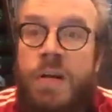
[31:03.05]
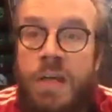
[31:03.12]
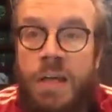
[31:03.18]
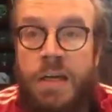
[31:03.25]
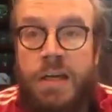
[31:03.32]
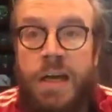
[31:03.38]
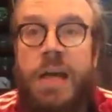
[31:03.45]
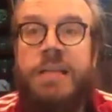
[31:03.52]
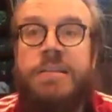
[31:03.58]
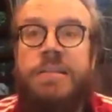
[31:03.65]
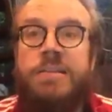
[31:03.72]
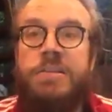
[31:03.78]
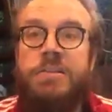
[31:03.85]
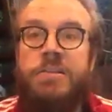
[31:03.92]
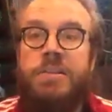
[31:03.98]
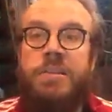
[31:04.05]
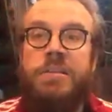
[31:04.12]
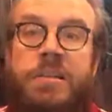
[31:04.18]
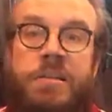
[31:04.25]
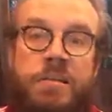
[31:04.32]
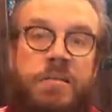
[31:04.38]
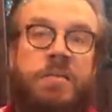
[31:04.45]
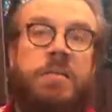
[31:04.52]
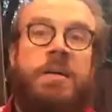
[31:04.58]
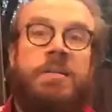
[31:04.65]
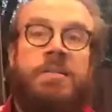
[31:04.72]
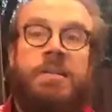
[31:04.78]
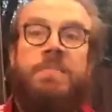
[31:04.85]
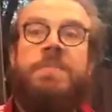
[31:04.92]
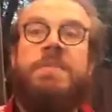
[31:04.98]
a constitution that
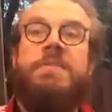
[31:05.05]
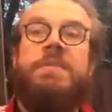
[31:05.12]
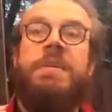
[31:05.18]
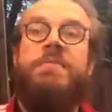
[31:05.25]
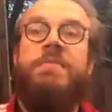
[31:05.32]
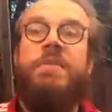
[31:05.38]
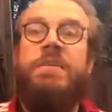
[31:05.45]
accepted slavery